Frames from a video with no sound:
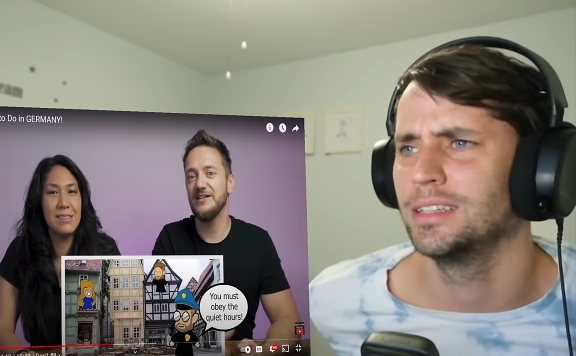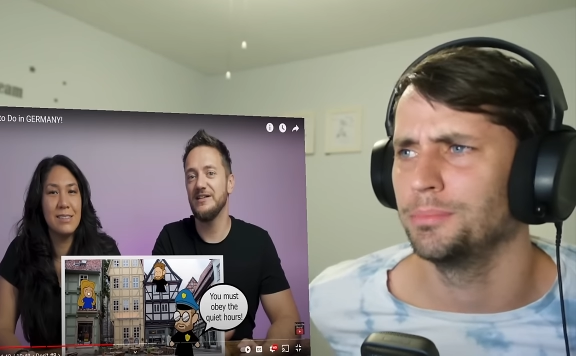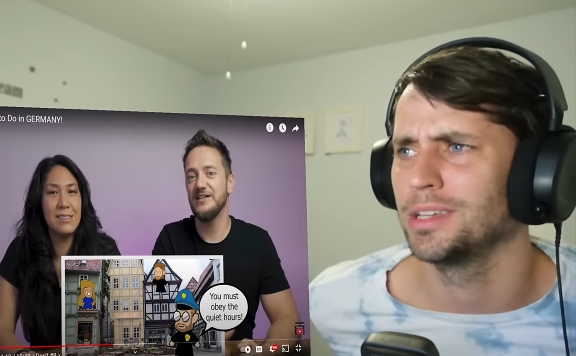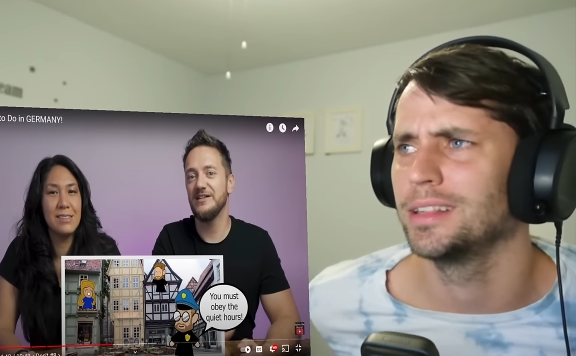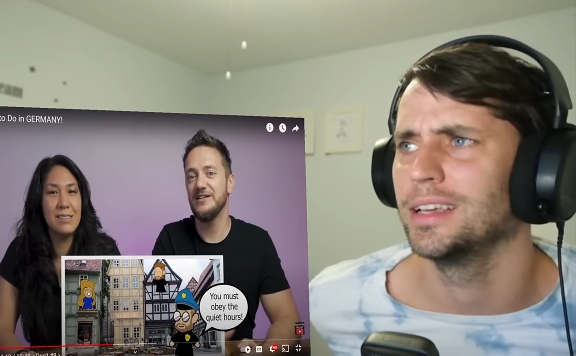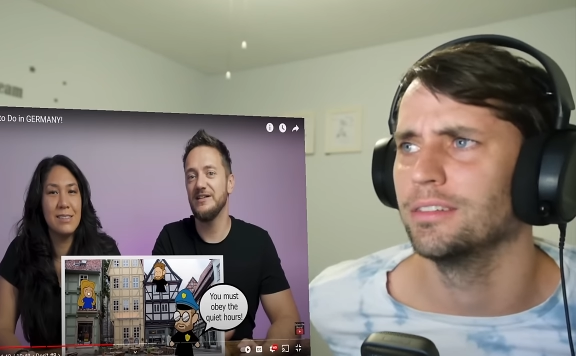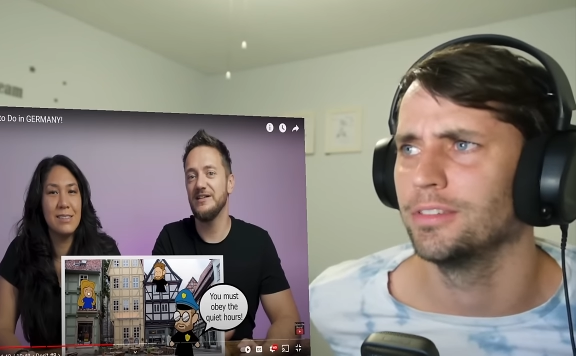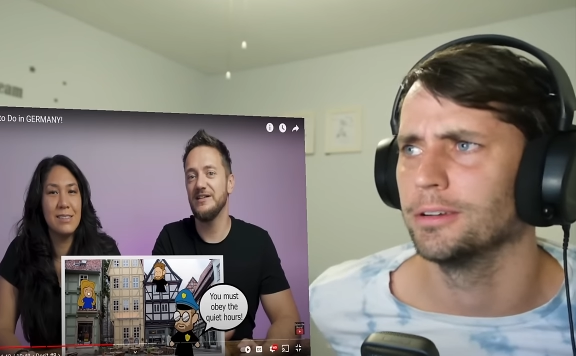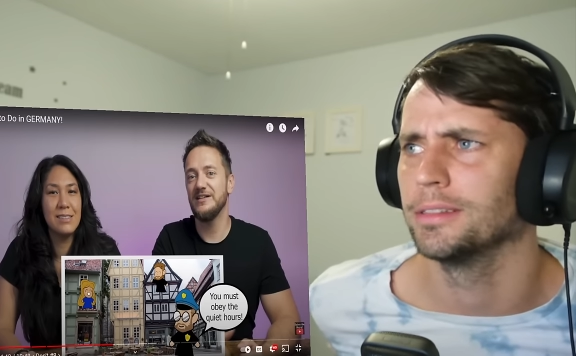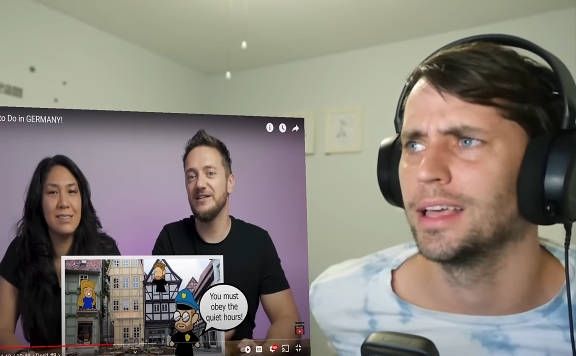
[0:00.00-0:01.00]
Speaker 1: Typically,
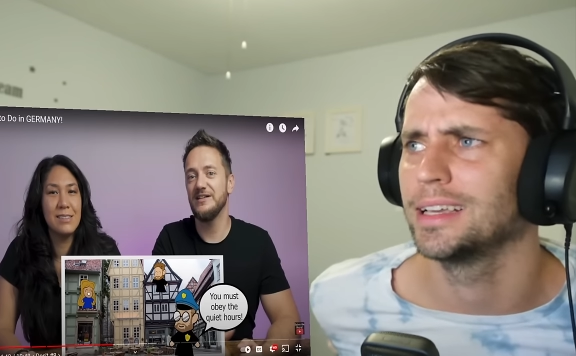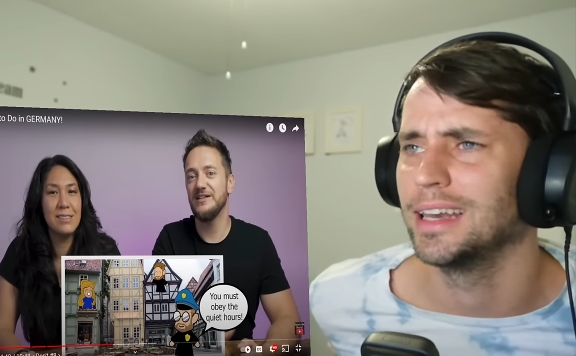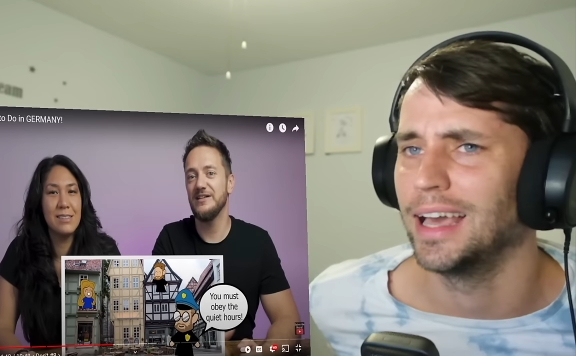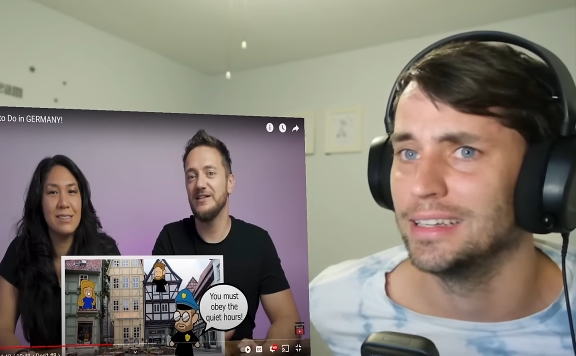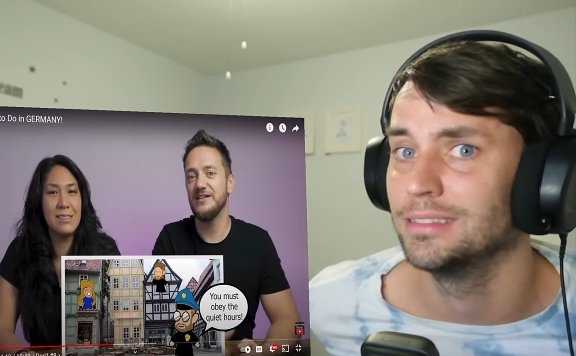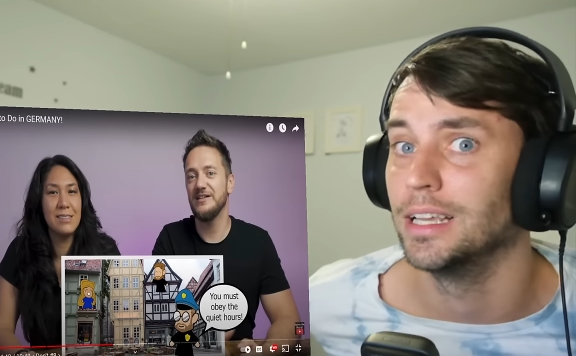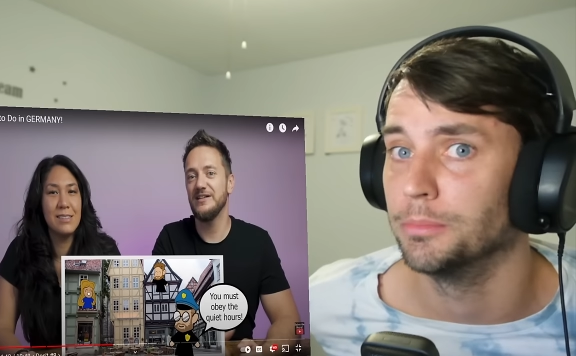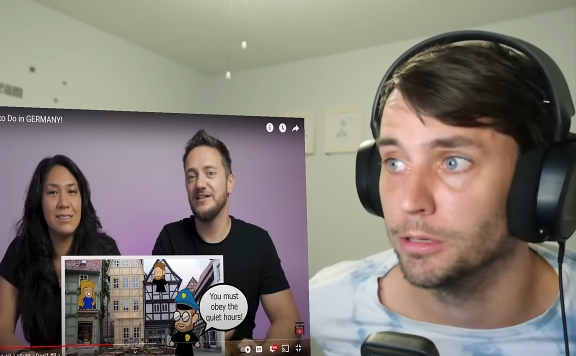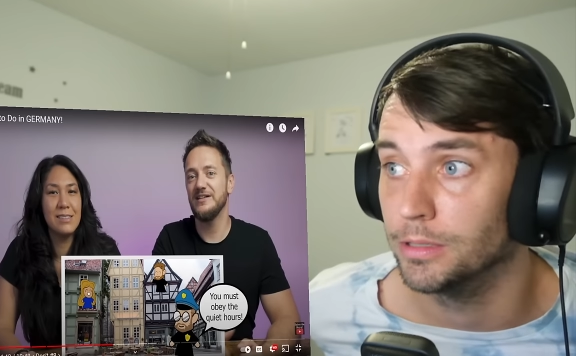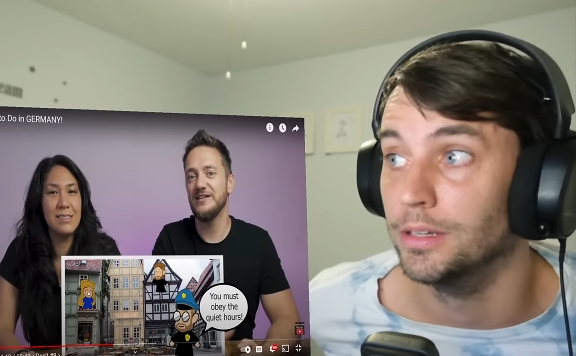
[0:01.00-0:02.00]
if you're in like a nice
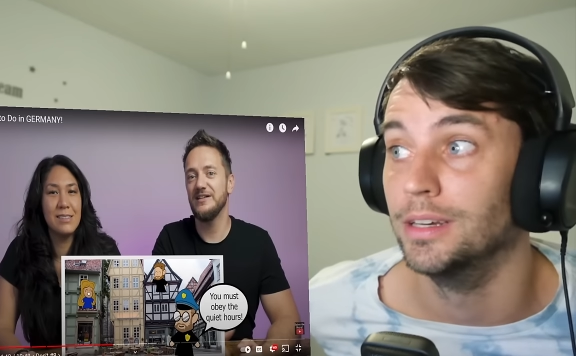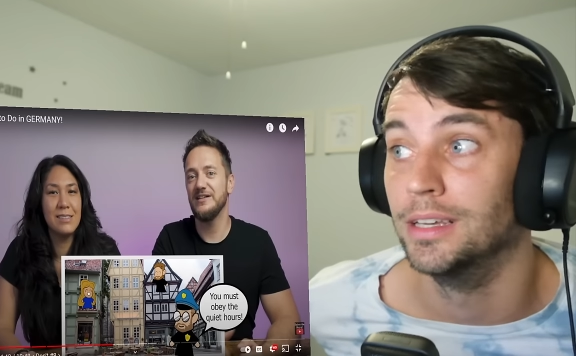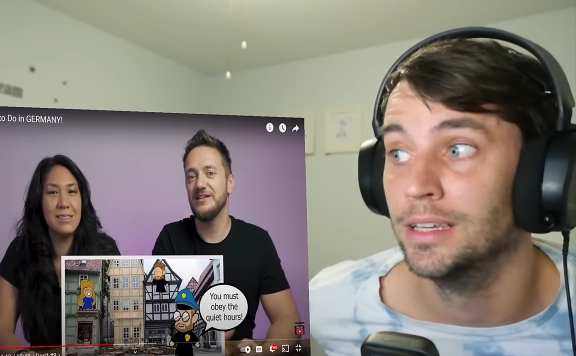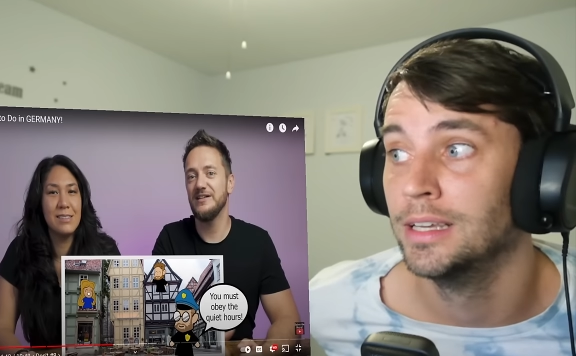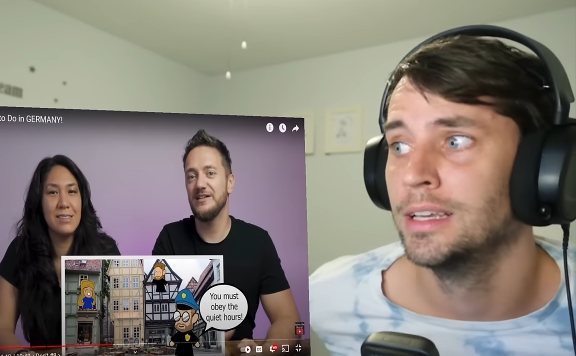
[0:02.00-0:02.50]
neighborhood,